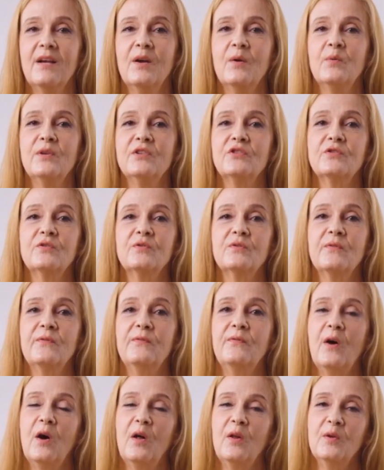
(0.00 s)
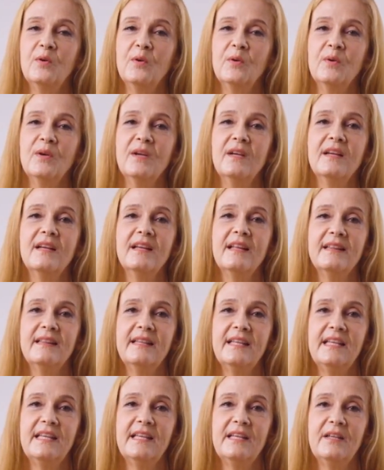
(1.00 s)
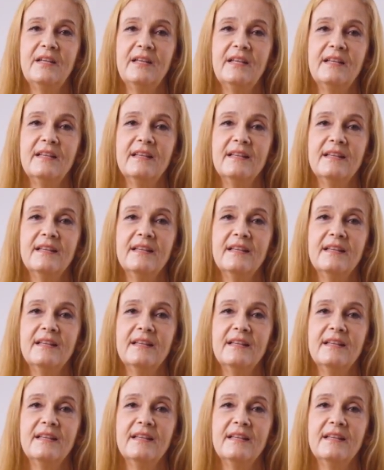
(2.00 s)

We should follow the